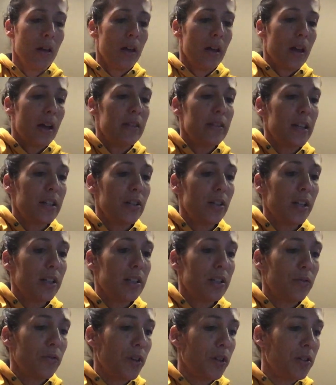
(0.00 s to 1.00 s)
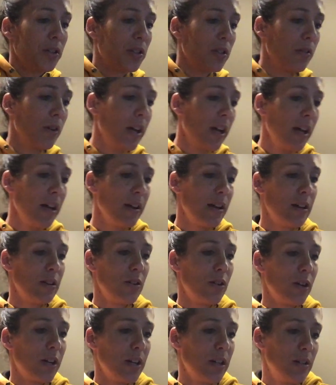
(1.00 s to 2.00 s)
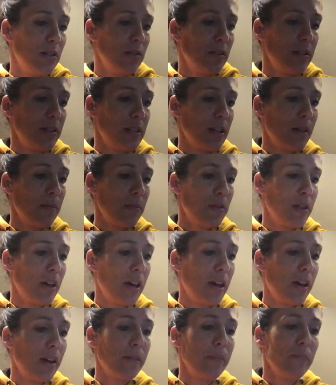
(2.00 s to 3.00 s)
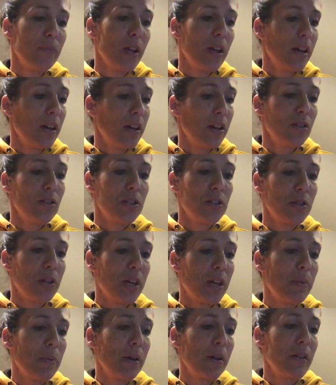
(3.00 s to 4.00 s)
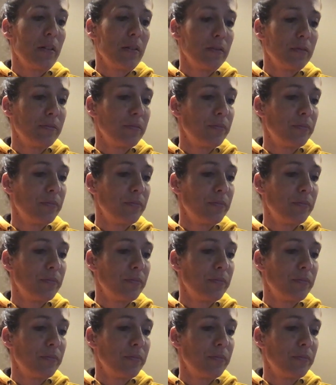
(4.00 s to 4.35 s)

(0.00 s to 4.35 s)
And then you get to verse 3 and you're going to do the same thing. You're just keeping...